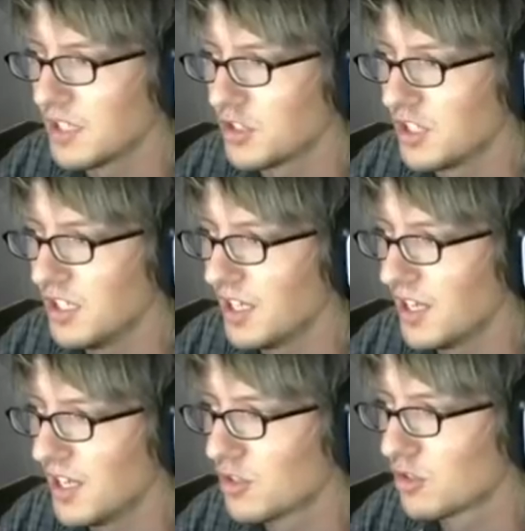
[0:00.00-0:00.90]
she
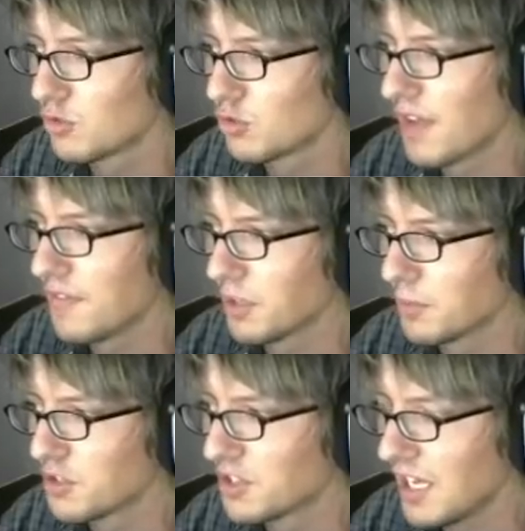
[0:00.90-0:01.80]
is driving a
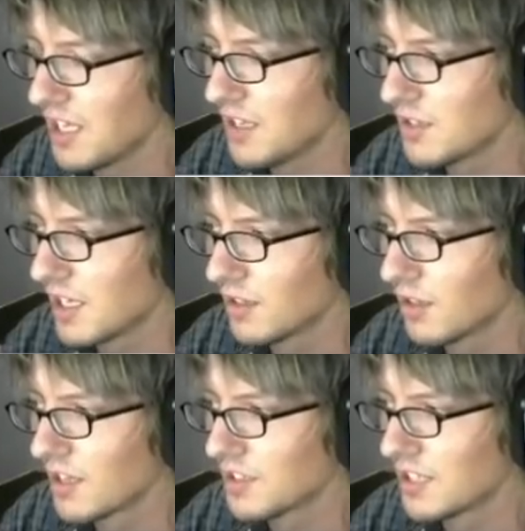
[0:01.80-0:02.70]
Mercedes in
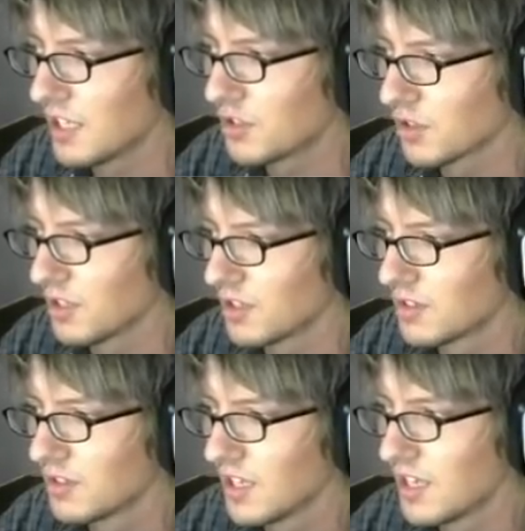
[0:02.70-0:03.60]
Los Angeles,